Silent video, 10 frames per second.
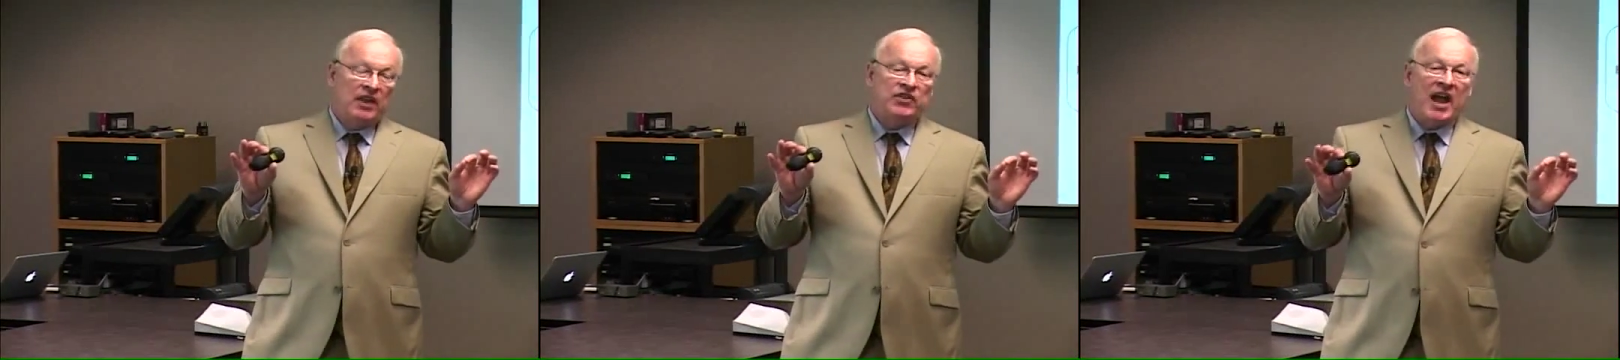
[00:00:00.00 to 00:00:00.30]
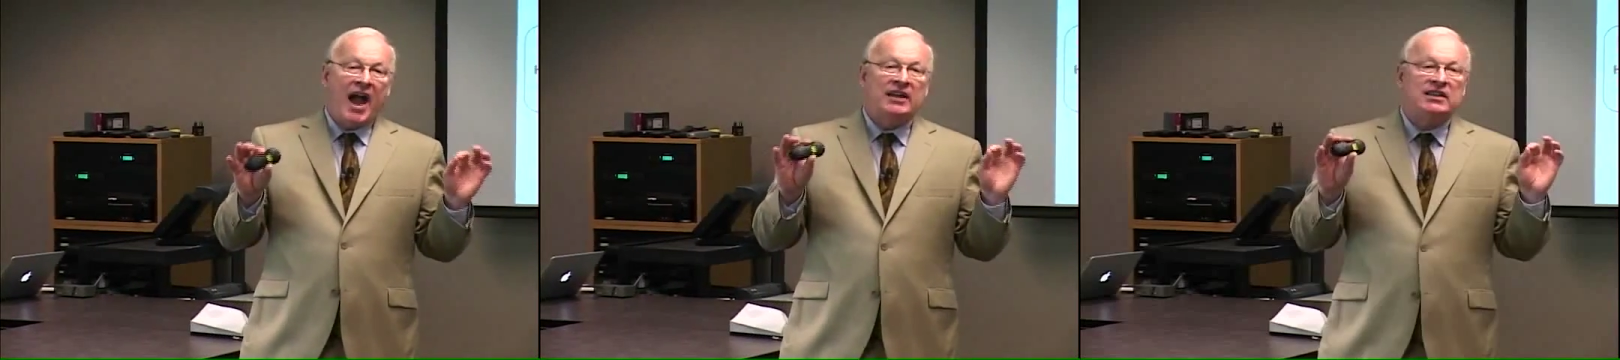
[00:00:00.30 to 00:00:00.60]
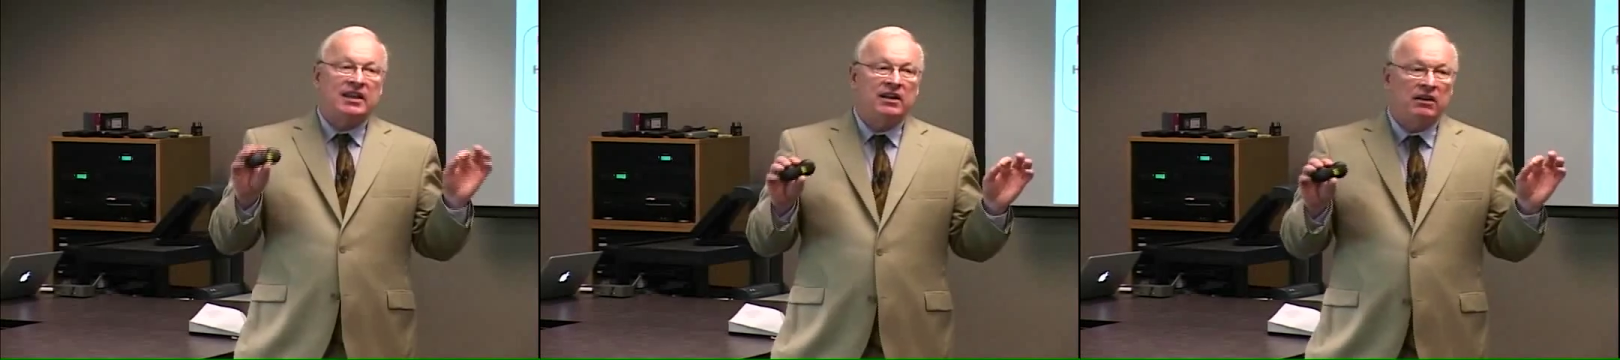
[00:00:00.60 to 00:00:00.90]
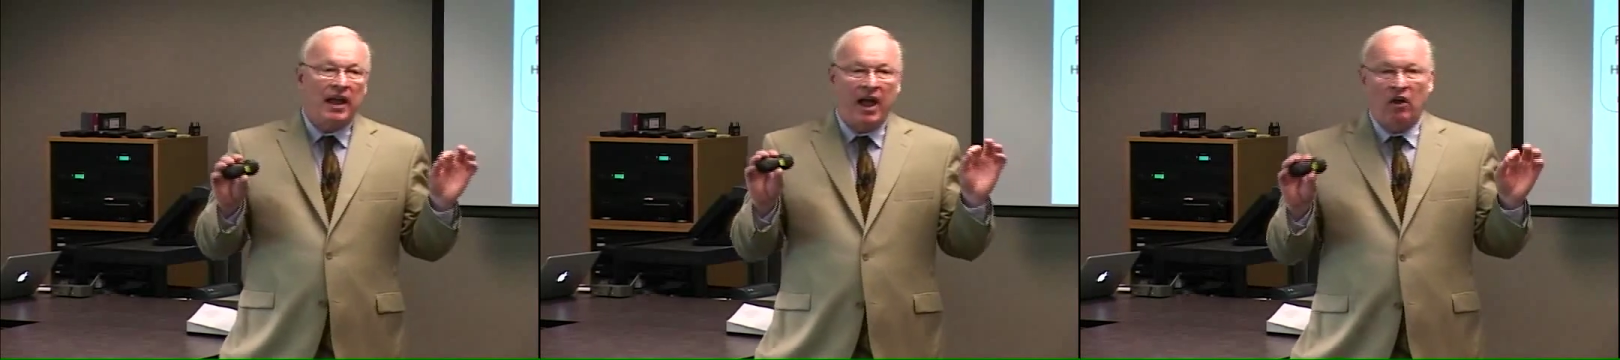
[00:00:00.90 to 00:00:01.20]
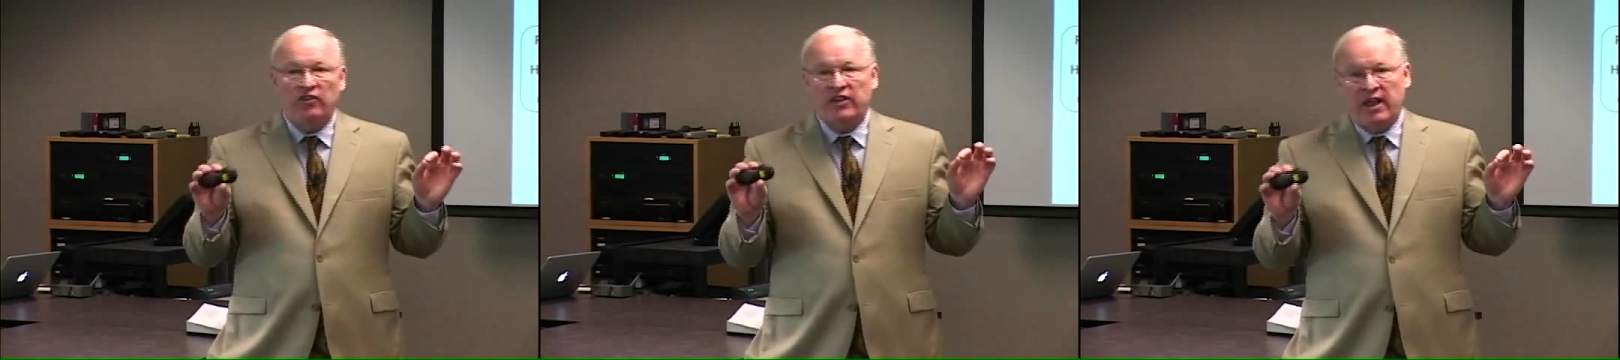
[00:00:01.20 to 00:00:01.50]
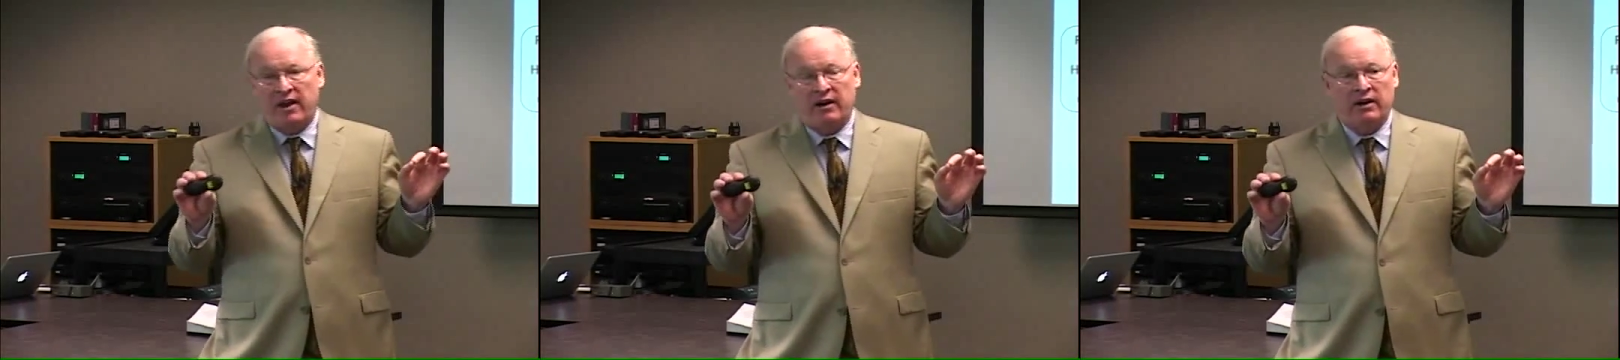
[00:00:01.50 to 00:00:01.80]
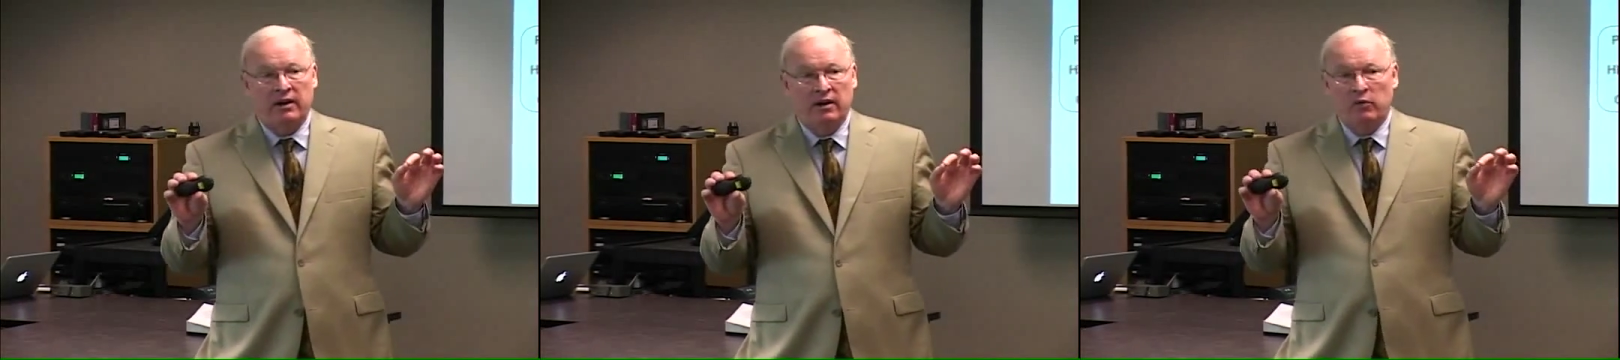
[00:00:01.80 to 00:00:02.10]
that the ideal health
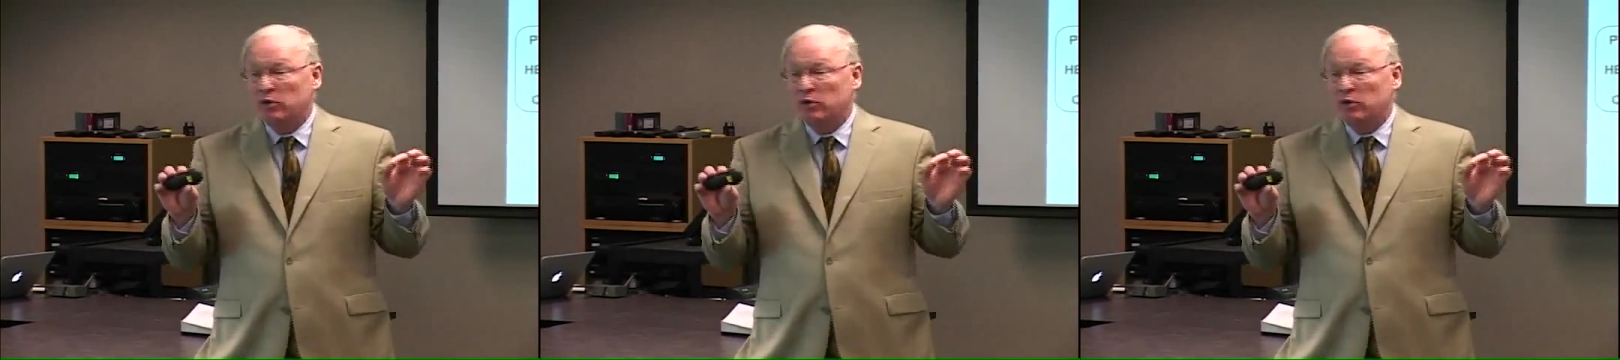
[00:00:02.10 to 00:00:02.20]
care